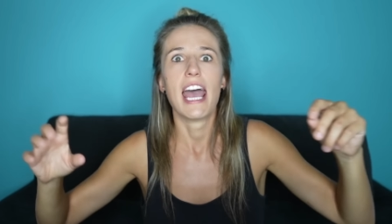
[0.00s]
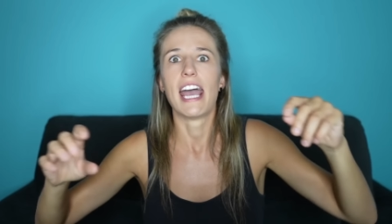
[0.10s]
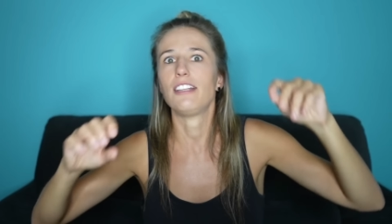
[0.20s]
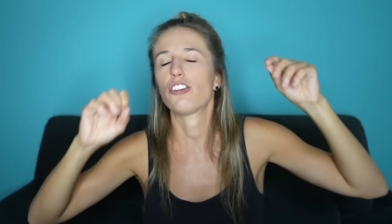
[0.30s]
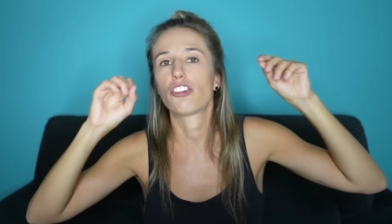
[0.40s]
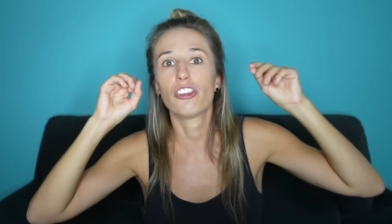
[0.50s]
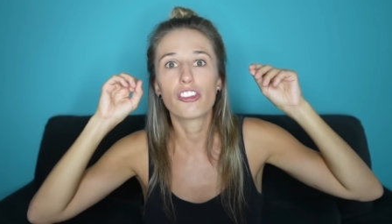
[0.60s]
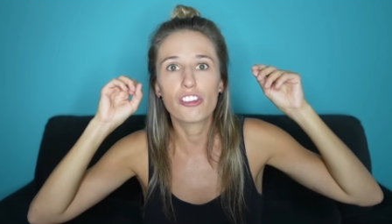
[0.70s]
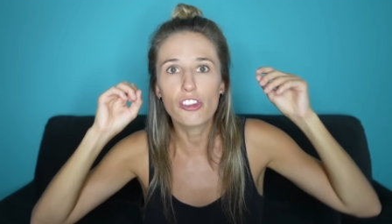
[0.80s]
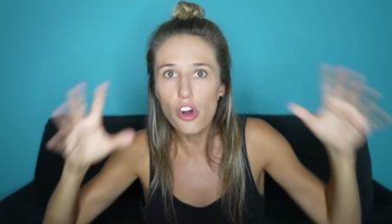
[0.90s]
and you're
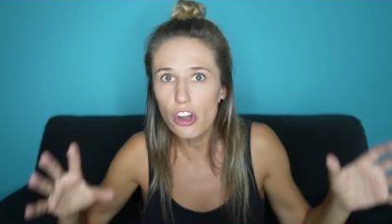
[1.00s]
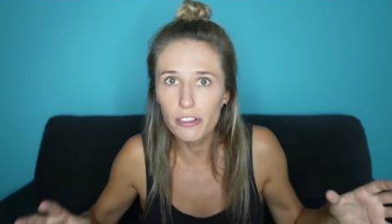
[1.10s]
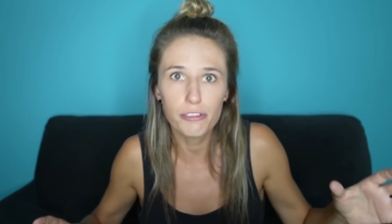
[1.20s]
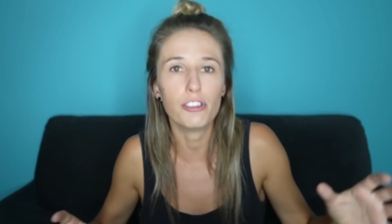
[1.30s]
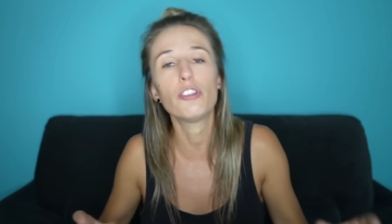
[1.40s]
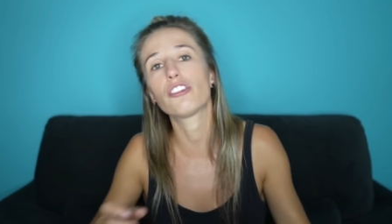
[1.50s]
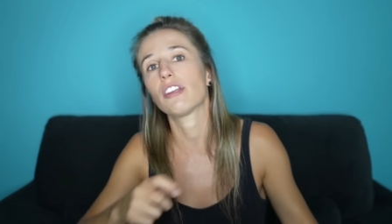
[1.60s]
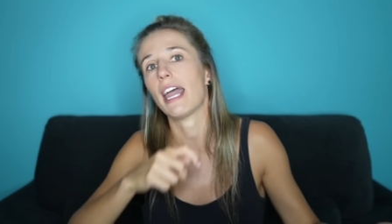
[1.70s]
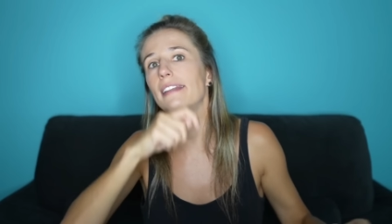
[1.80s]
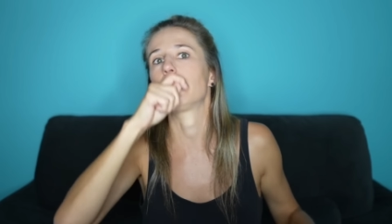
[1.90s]
just so confused
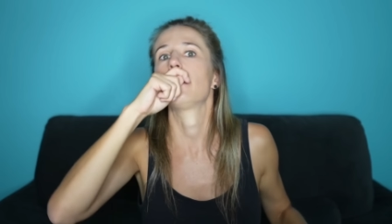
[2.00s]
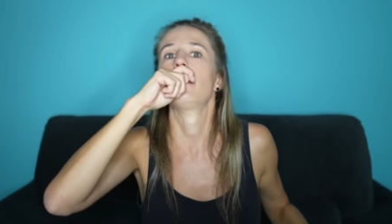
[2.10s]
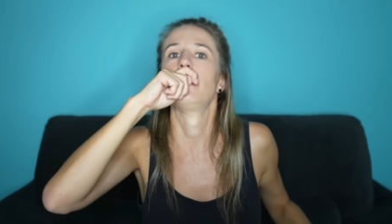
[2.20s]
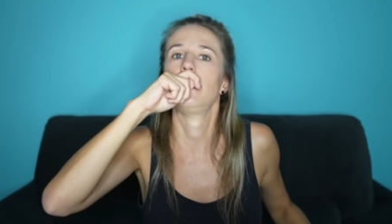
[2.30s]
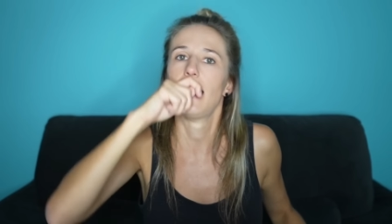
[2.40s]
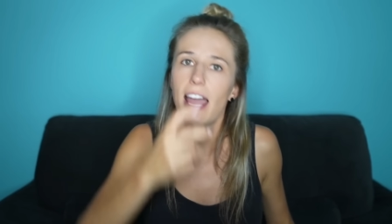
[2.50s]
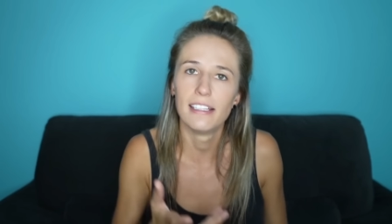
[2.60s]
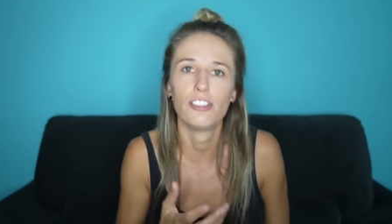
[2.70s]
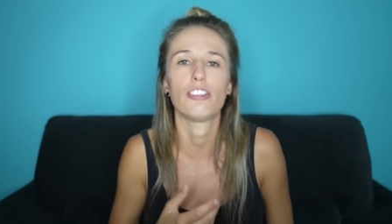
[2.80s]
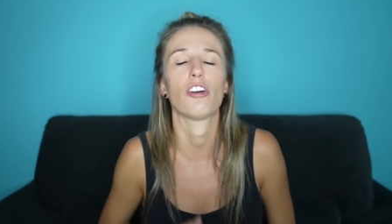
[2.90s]
and in the
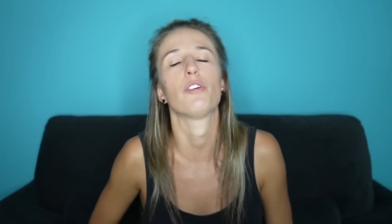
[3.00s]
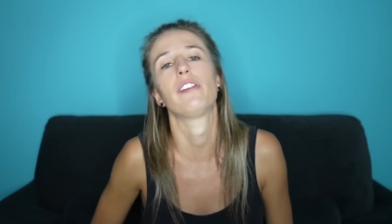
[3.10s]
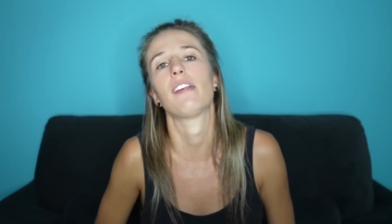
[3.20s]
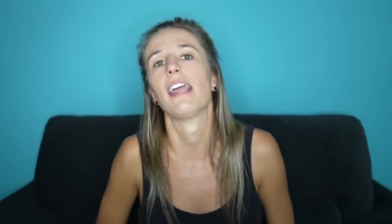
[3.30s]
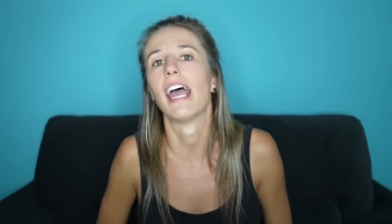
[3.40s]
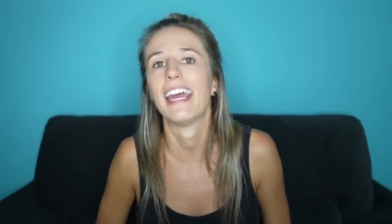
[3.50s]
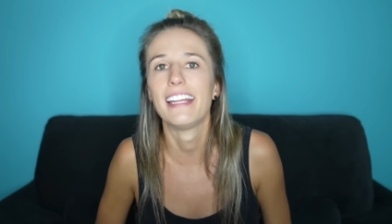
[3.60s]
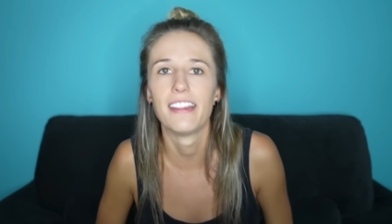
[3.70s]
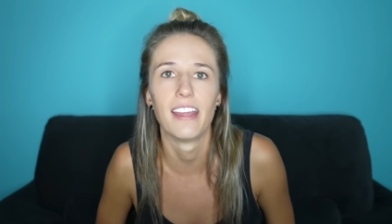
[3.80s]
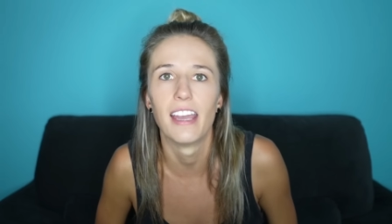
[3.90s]
end, you don't say
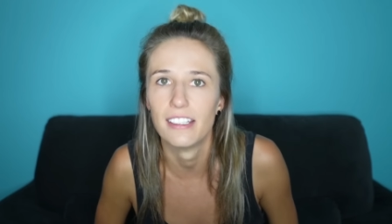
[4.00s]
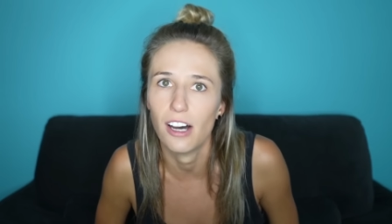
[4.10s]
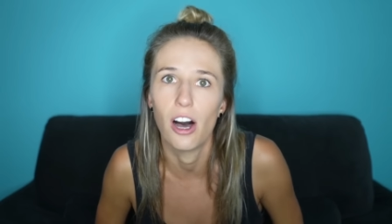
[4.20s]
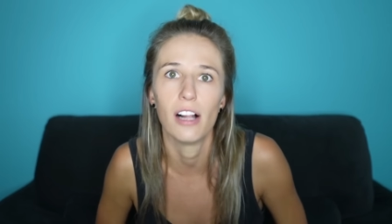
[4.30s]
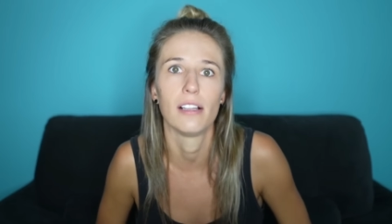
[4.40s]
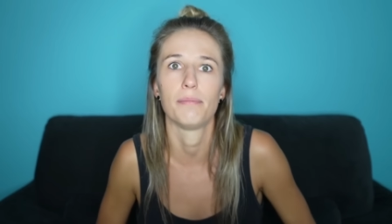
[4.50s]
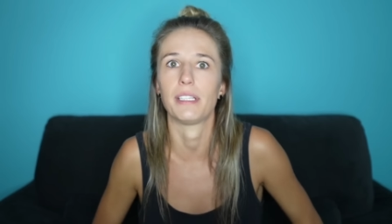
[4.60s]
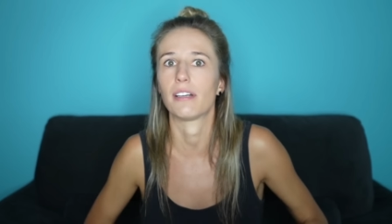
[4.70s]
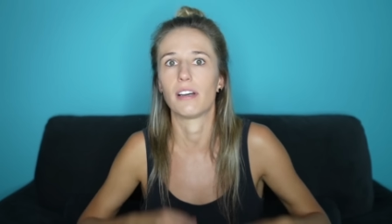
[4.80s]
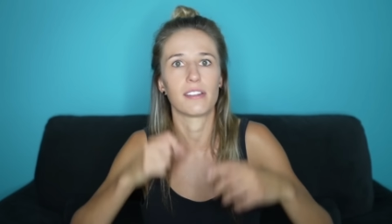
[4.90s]
anything at all
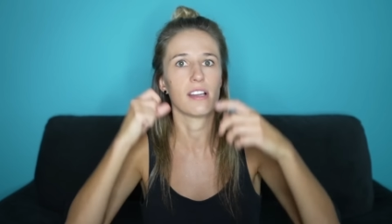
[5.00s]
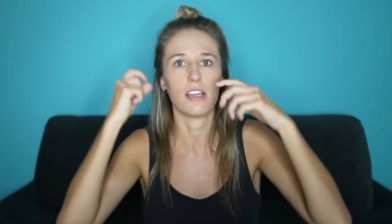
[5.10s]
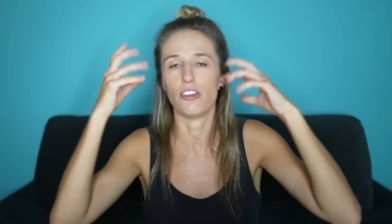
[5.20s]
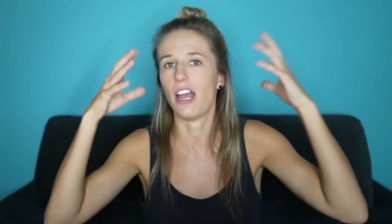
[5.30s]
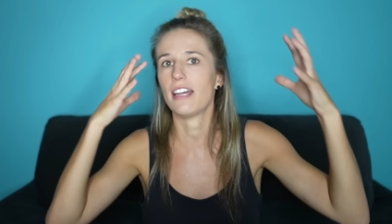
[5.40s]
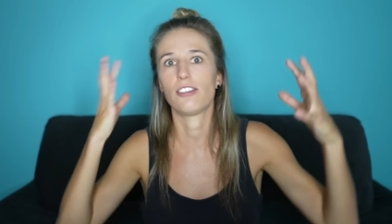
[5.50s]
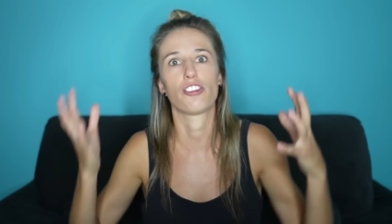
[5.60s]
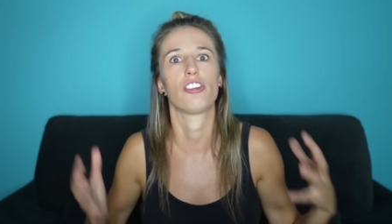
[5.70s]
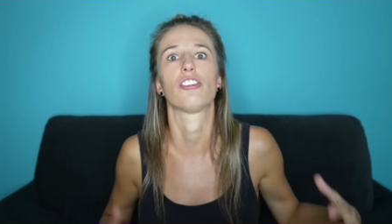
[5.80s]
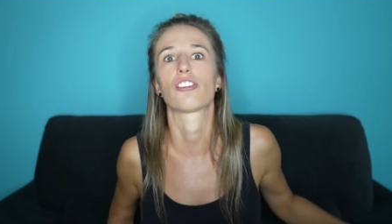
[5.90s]
because your head is
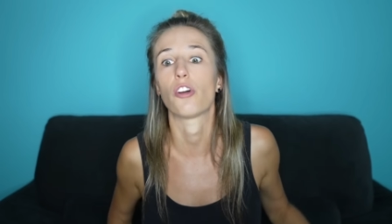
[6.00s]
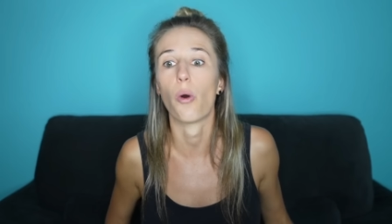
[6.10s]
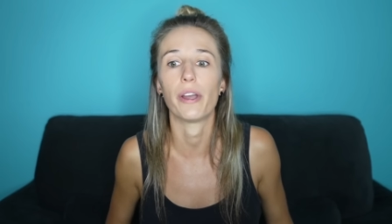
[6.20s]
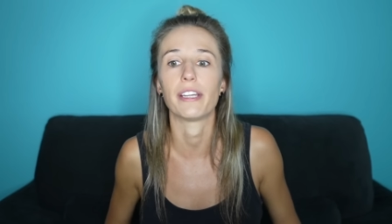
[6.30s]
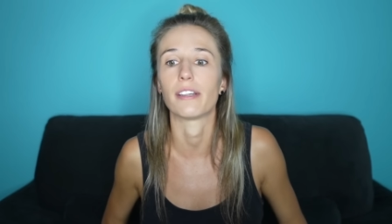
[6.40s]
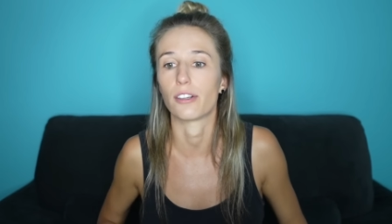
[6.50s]
just going